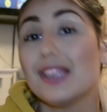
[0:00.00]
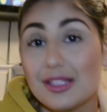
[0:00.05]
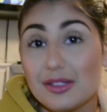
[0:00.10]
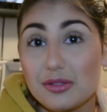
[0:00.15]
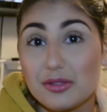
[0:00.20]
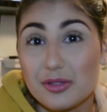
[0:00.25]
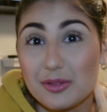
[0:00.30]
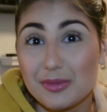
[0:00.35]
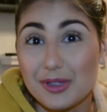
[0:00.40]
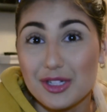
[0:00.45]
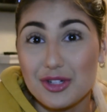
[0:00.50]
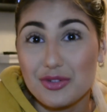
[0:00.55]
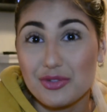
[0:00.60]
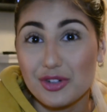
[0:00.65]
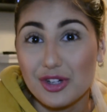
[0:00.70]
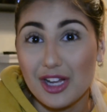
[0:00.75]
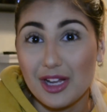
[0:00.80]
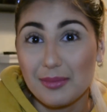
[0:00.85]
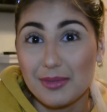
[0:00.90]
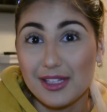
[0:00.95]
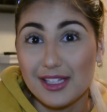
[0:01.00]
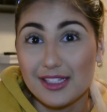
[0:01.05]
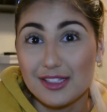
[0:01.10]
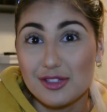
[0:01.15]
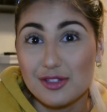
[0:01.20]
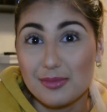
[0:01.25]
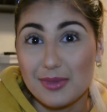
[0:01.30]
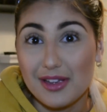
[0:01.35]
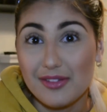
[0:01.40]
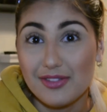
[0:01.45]
you so much for coming
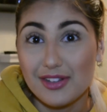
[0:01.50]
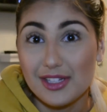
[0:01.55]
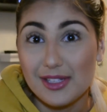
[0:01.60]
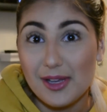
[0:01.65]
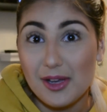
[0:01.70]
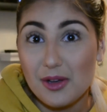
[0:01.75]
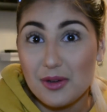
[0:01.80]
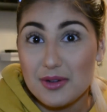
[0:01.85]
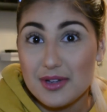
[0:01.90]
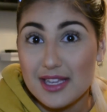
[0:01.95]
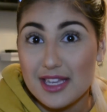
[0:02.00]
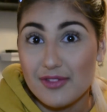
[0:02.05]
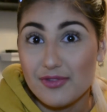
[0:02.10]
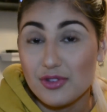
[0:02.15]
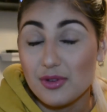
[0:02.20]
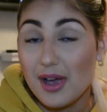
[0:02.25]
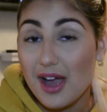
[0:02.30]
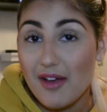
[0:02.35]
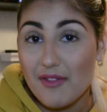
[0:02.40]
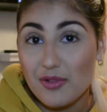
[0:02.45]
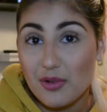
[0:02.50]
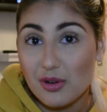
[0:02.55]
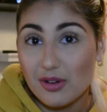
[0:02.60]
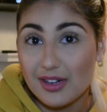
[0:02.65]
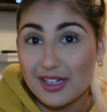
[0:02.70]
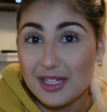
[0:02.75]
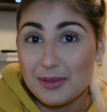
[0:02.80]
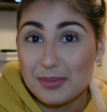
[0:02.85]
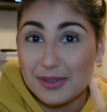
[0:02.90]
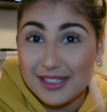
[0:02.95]
to my video. If you haven't
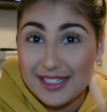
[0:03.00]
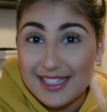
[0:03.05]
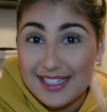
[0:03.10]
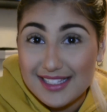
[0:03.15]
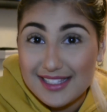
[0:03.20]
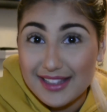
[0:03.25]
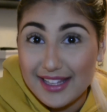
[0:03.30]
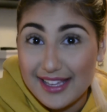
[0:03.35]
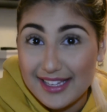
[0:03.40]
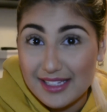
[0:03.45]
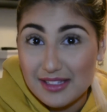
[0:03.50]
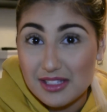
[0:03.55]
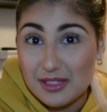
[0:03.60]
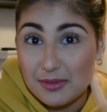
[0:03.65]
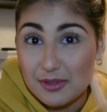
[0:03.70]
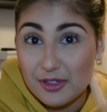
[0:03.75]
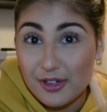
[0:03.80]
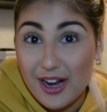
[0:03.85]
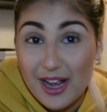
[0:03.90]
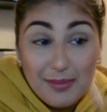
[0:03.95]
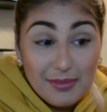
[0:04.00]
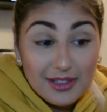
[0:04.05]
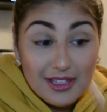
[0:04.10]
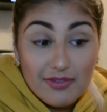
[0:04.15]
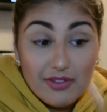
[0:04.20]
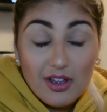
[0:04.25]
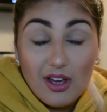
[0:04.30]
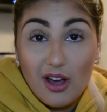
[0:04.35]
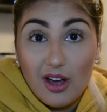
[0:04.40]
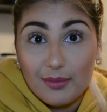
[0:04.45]
already, please like and subscribe.
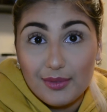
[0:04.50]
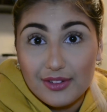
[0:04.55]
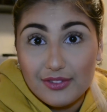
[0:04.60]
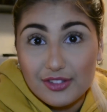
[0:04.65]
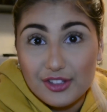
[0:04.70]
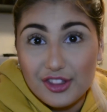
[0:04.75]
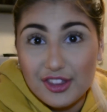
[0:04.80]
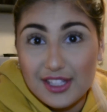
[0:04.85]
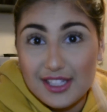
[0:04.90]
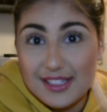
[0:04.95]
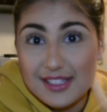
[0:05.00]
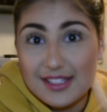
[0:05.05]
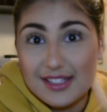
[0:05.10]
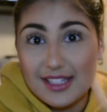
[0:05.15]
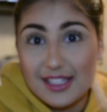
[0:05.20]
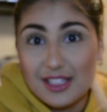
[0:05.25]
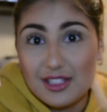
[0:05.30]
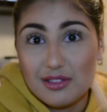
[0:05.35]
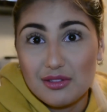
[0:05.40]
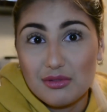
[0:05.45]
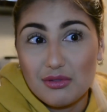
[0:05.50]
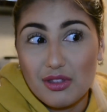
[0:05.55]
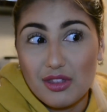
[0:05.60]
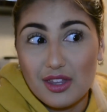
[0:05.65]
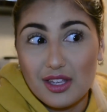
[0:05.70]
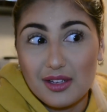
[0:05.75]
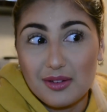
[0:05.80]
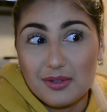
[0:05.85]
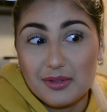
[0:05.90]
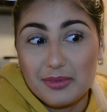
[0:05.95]
Leave a comment for things that you
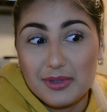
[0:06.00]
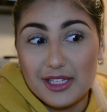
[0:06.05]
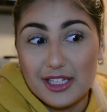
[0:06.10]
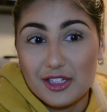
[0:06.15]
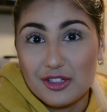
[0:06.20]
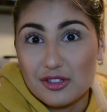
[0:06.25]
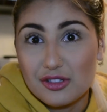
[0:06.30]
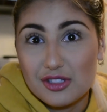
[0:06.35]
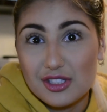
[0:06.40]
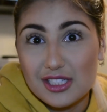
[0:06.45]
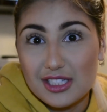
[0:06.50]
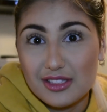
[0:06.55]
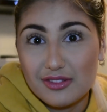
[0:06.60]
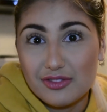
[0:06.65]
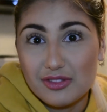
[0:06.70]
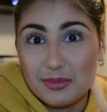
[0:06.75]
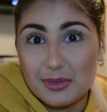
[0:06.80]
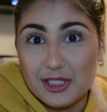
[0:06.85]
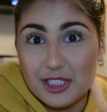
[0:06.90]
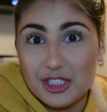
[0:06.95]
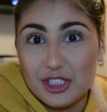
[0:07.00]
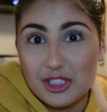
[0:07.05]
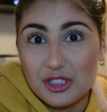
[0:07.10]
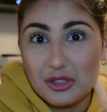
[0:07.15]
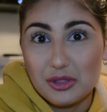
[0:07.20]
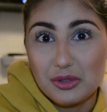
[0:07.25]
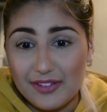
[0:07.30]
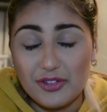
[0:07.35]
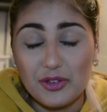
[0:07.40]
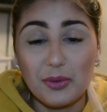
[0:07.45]
think would be interesting for me to
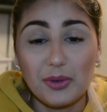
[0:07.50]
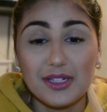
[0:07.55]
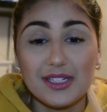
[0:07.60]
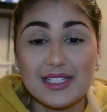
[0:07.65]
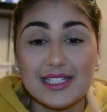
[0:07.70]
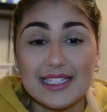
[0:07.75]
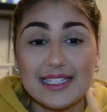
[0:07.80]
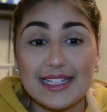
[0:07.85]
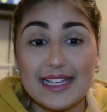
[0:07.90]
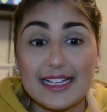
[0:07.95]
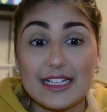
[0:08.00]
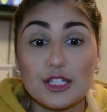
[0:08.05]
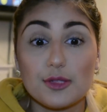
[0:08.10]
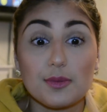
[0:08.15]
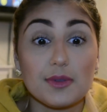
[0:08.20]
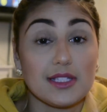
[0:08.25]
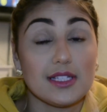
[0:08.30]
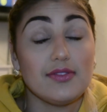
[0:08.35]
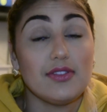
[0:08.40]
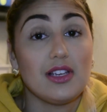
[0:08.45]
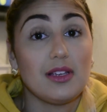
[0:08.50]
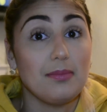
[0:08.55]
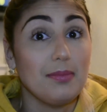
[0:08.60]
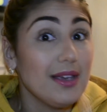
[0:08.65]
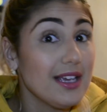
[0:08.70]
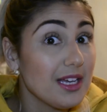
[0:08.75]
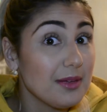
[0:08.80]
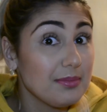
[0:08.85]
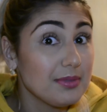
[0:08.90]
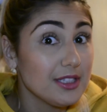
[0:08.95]
do. If you want to see like specific
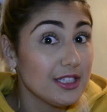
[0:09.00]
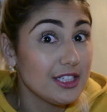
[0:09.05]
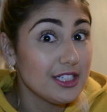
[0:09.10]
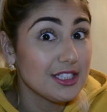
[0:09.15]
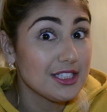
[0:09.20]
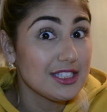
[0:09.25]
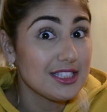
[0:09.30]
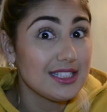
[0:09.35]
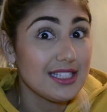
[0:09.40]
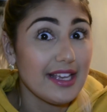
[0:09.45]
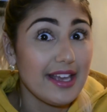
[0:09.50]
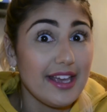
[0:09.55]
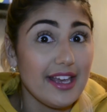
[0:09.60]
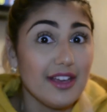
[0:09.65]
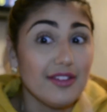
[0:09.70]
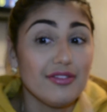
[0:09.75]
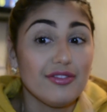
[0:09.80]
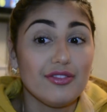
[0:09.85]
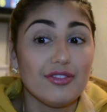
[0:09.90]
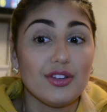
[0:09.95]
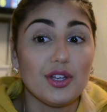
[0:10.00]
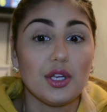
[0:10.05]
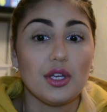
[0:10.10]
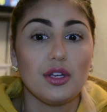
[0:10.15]
makeup looks, if